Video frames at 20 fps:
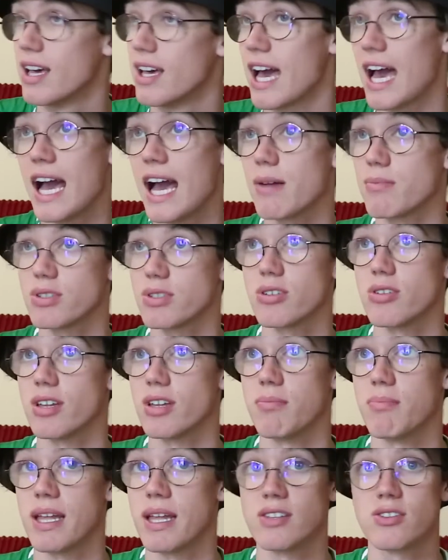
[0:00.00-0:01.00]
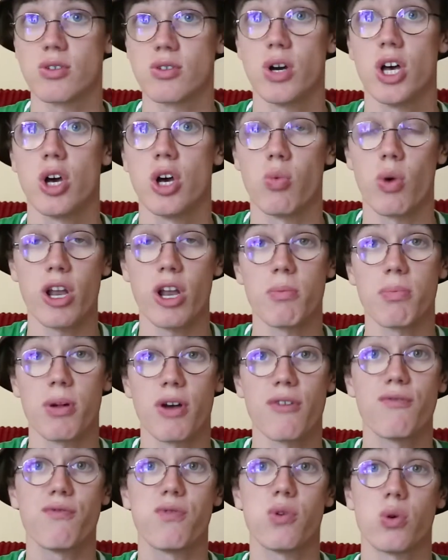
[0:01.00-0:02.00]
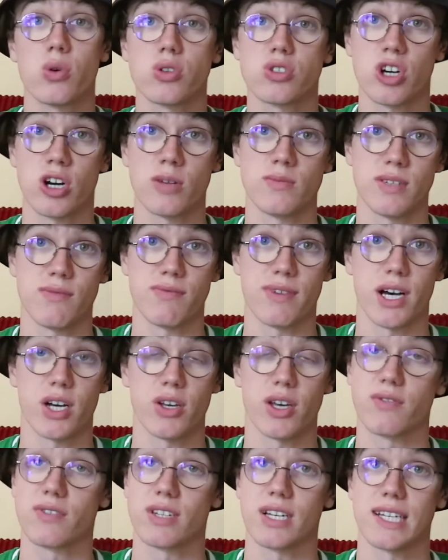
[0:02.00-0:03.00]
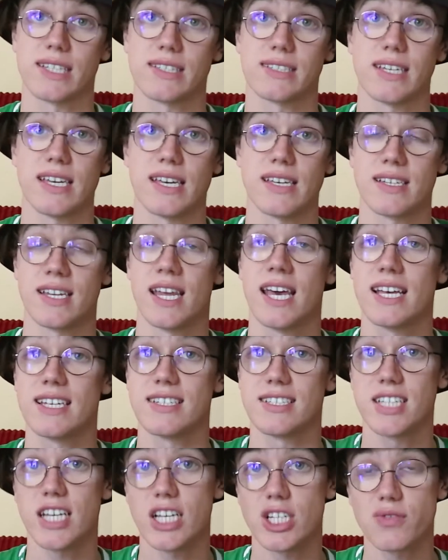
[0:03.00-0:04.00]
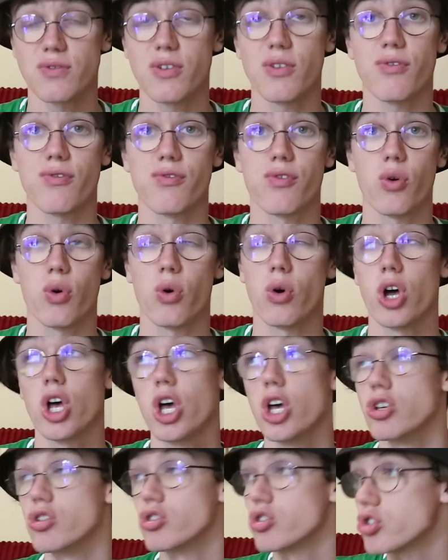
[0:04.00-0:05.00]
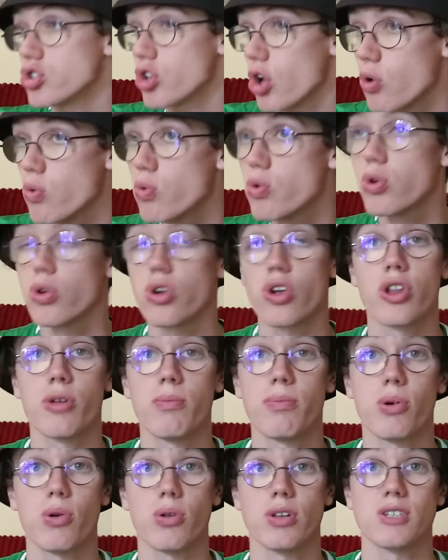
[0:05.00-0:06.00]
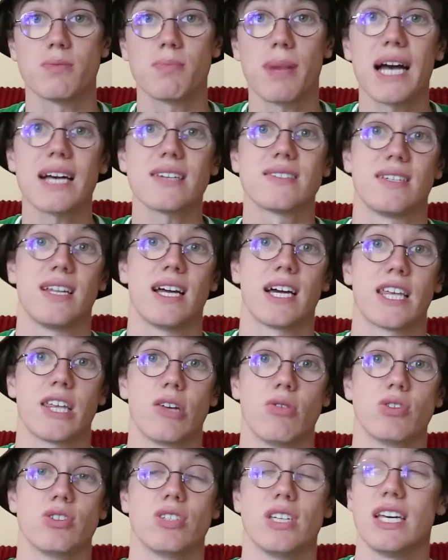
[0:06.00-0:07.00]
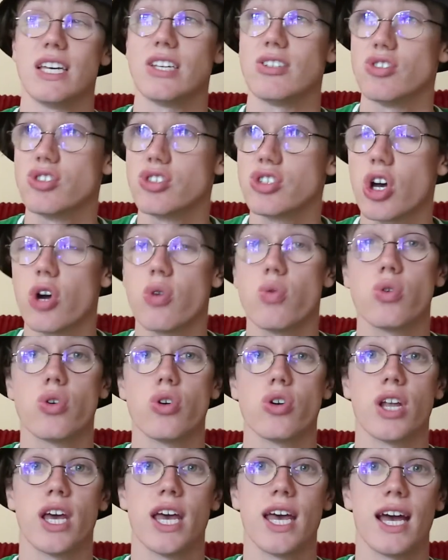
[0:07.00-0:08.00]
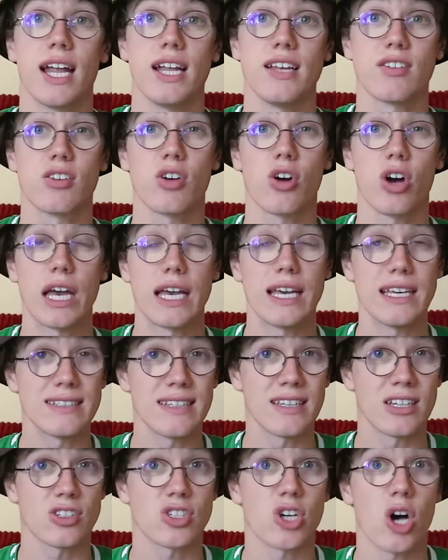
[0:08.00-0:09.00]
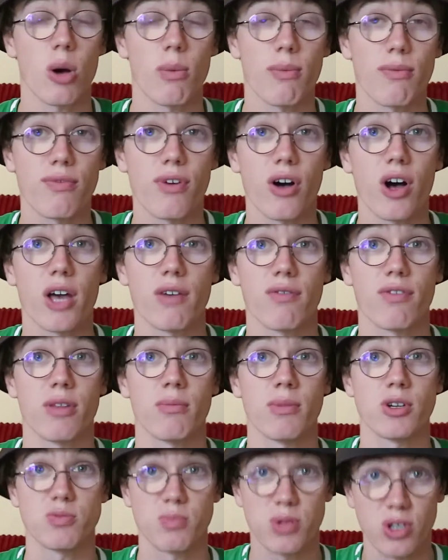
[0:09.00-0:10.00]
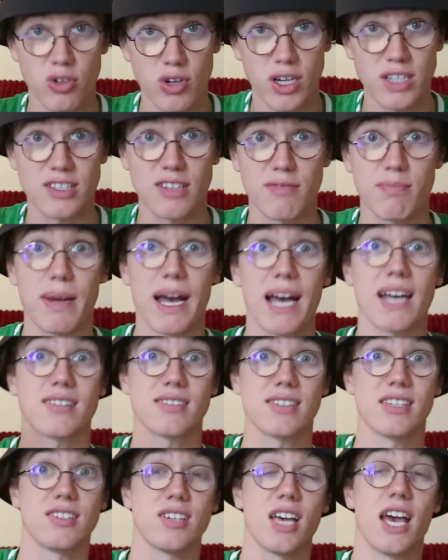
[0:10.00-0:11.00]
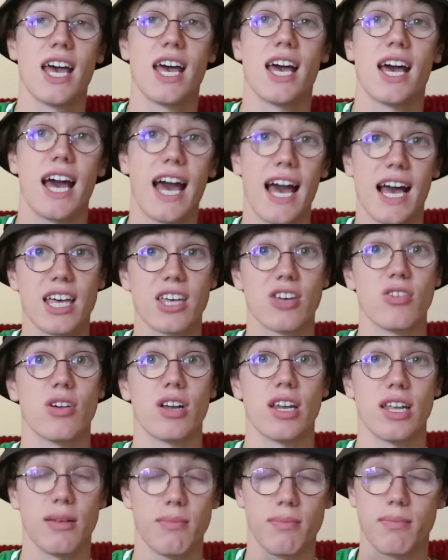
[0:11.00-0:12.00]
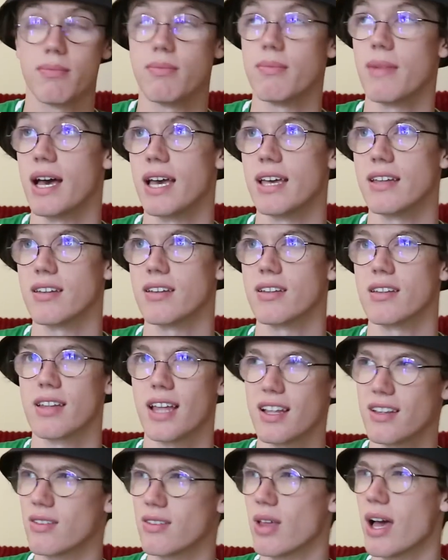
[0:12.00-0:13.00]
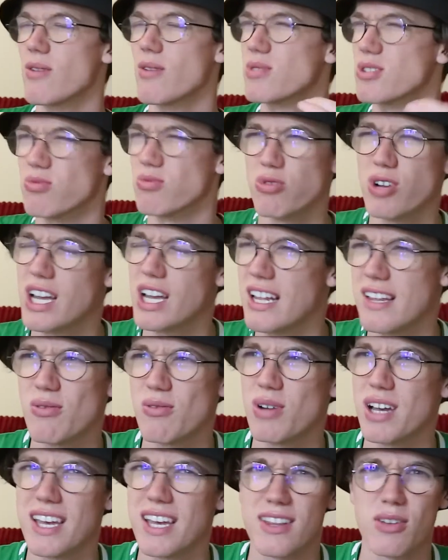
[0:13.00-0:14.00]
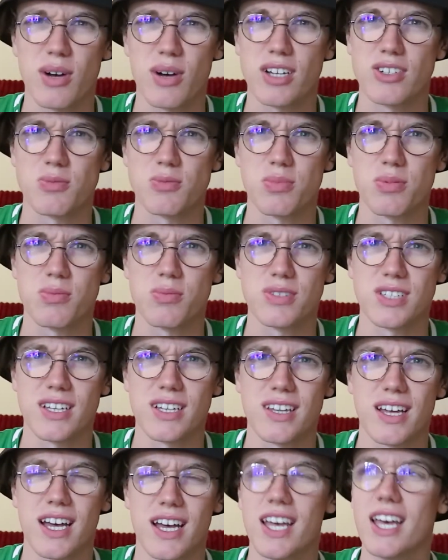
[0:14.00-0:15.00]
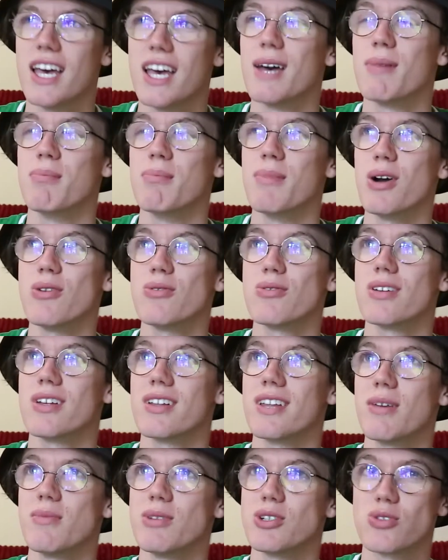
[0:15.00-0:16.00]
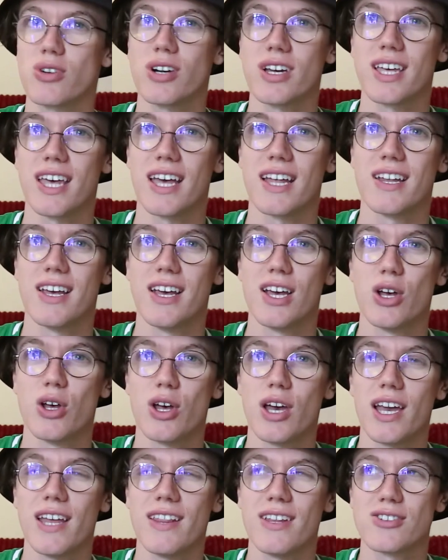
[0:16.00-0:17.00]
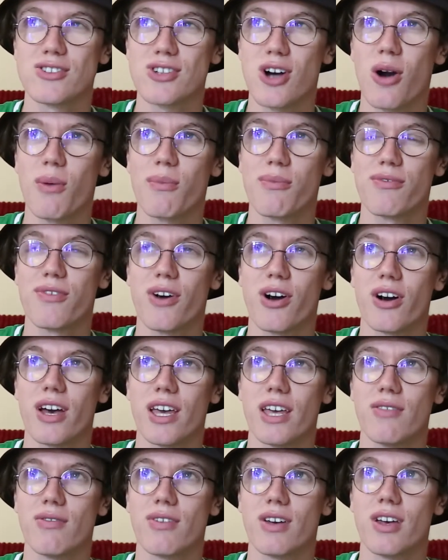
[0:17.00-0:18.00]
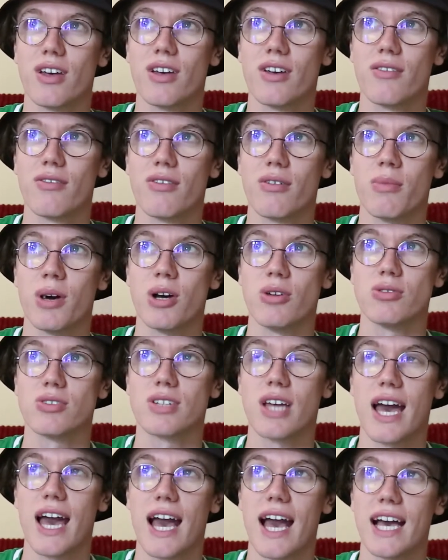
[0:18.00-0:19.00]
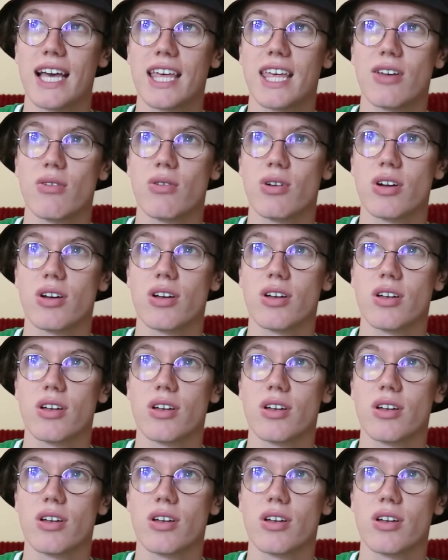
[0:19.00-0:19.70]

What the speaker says: Absolutely mental. Went up by 4 times in value after last season. 6'4", so good on the ball. His passing accuracy is so good, and he's in the top 5 for the most progressive passes accurately made. That was really weird the way I just said that. Let me try again. In the top 5 for most accurate.